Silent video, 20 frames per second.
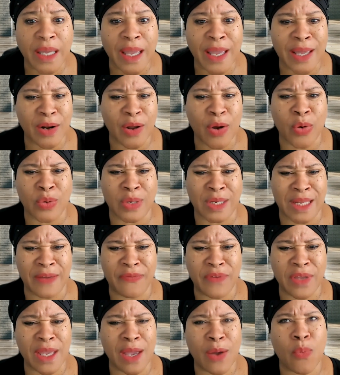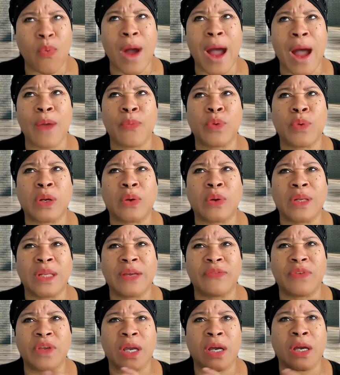And Olivia, why would
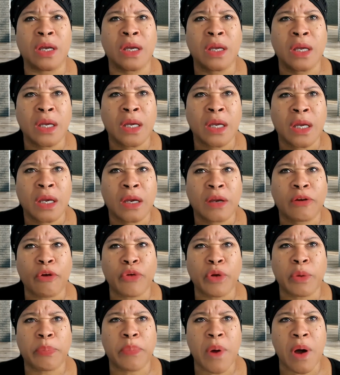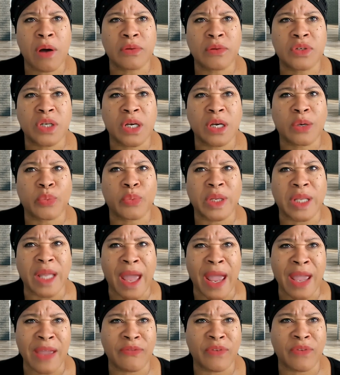Olivia go to Paul Tuck with
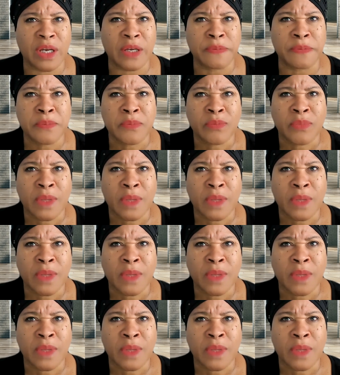Ava?